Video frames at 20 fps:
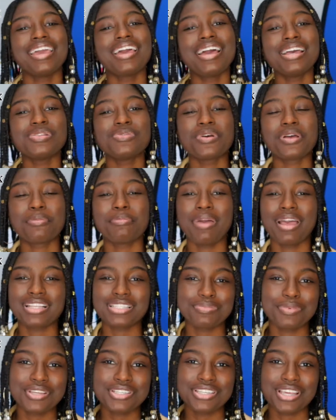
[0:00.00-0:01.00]
guys, welcome back
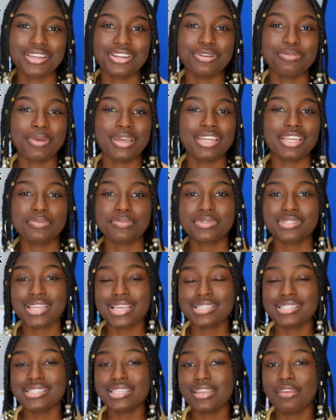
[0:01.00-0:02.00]
to my channel. My name's
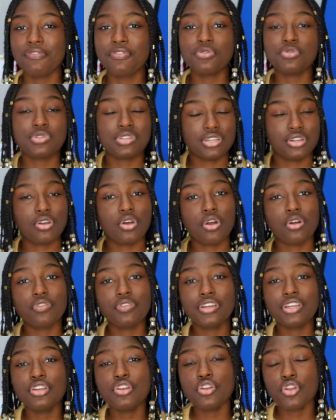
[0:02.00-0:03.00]
Destiny. If you didn't
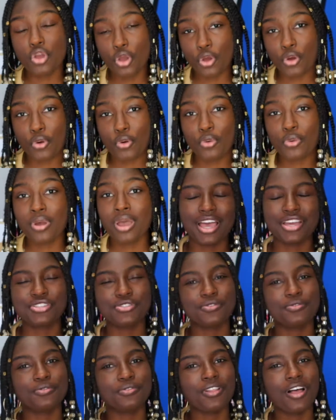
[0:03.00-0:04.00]
already know, I
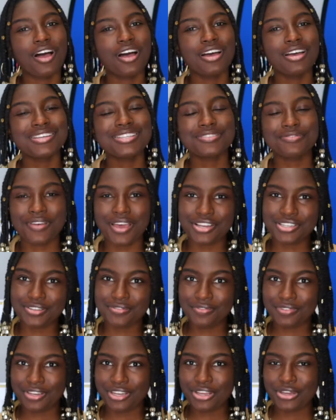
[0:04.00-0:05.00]
do vlogs,
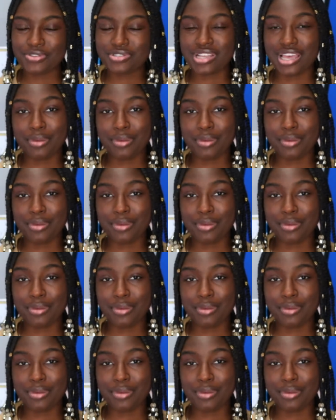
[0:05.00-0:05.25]
fashion videos.